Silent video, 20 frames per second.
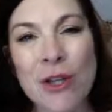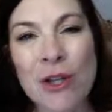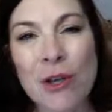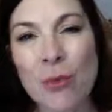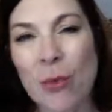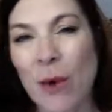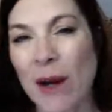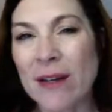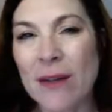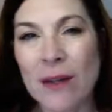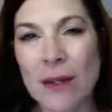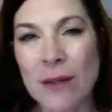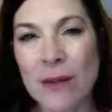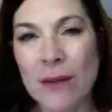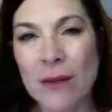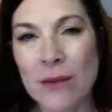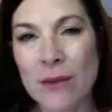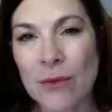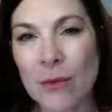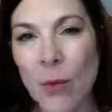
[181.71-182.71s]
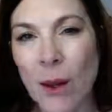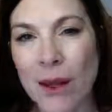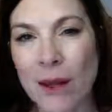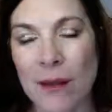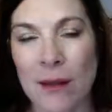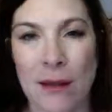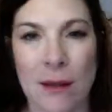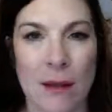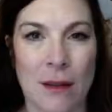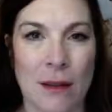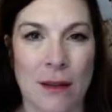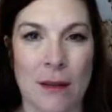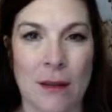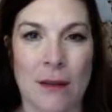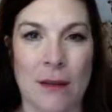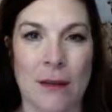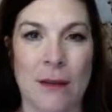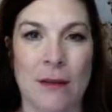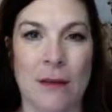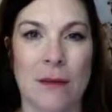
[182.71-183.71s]
good. Why do you need to lose weight?
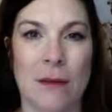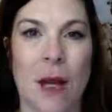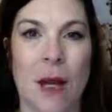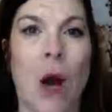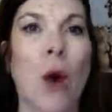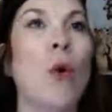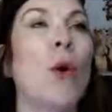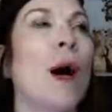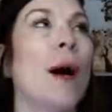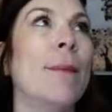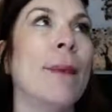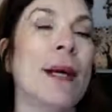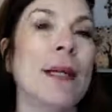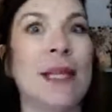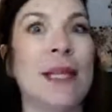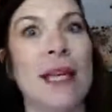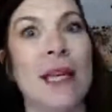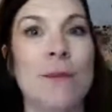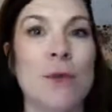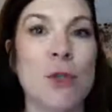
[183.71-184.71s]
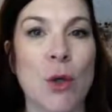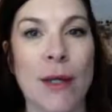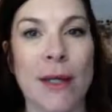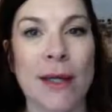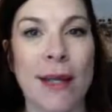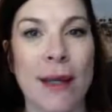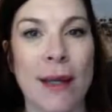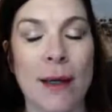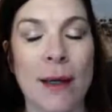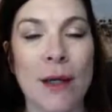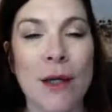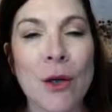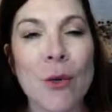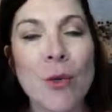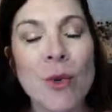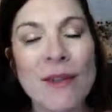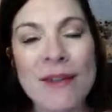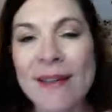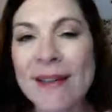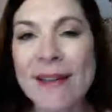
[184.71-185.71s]
Oh, come on. Keep drinking. You know,
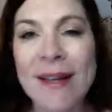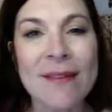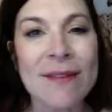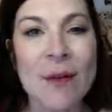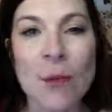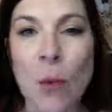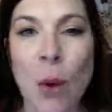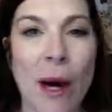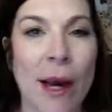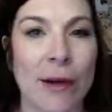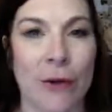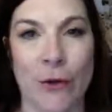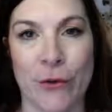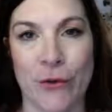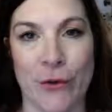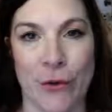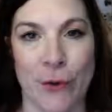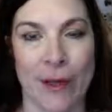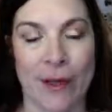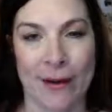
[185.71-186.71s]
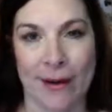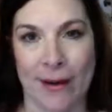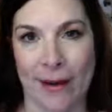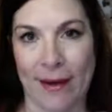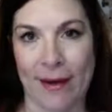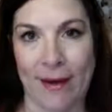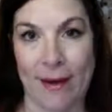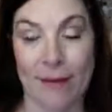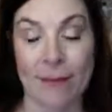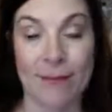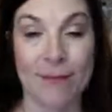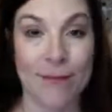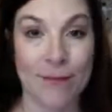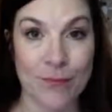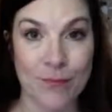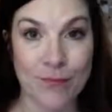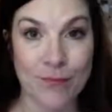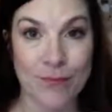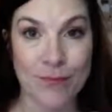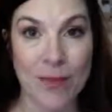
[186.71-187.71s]
what's a glass of wine or two at night?
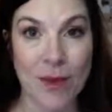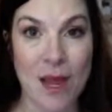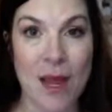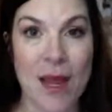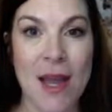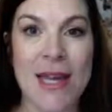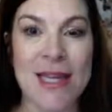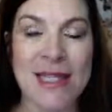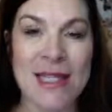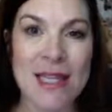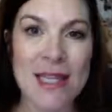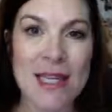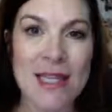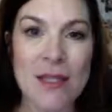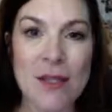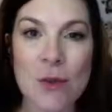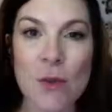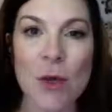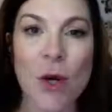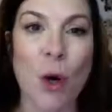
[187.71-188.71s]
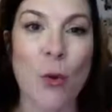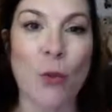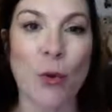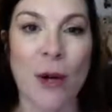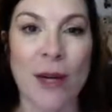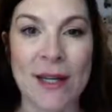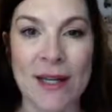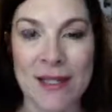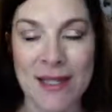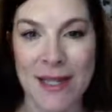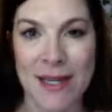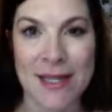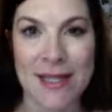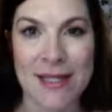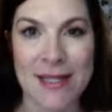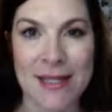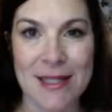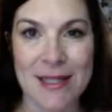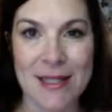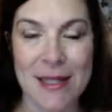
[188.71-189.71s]
See, this is what our brain
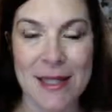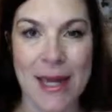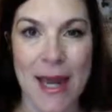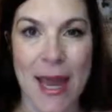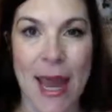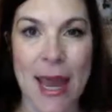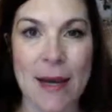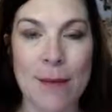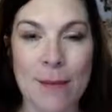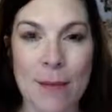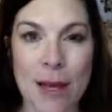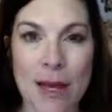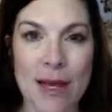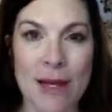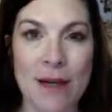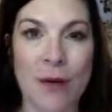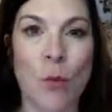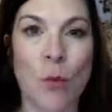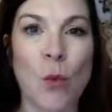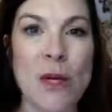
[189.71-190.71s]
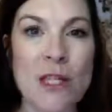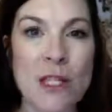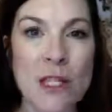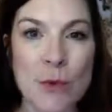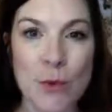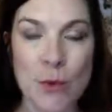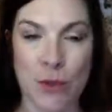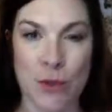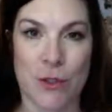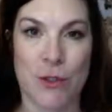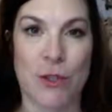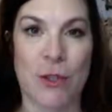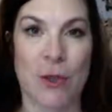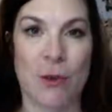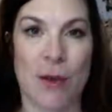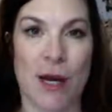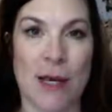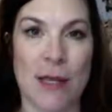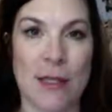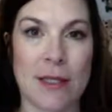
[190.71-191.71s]
does. It, it whispers
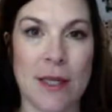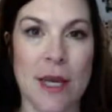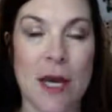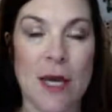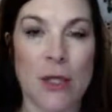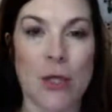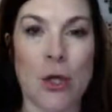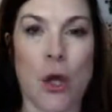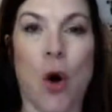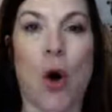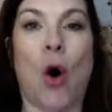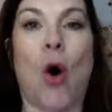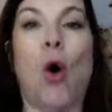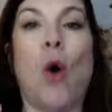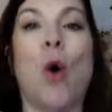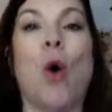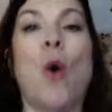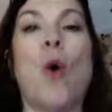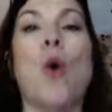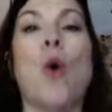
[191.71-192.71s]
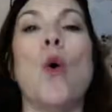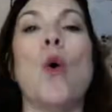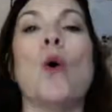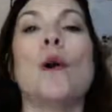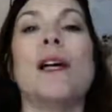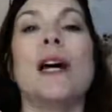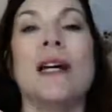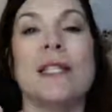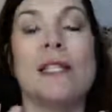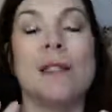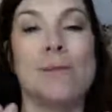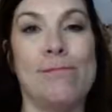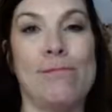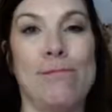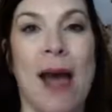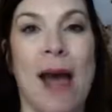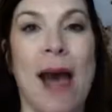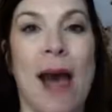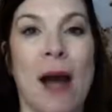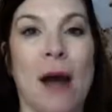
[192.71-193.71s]
to us to hold us
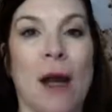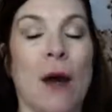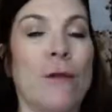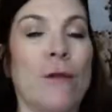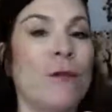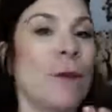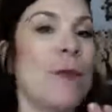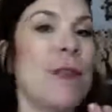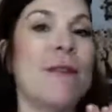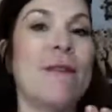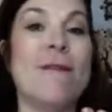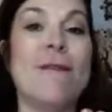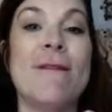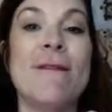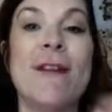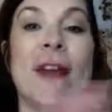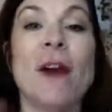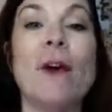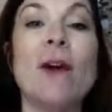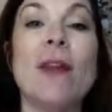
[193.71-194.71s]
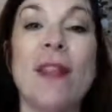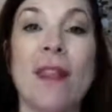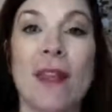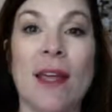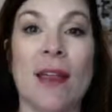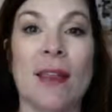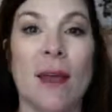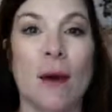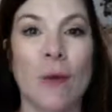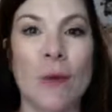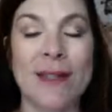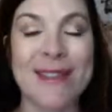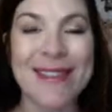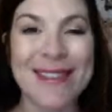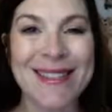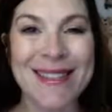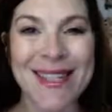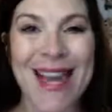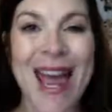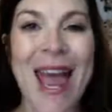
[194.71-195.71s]
back from the very thing that we
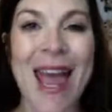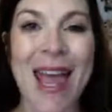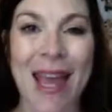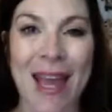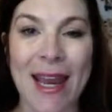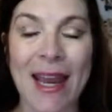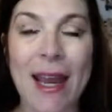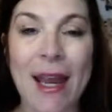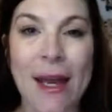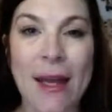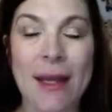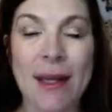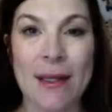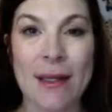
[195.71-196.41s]
say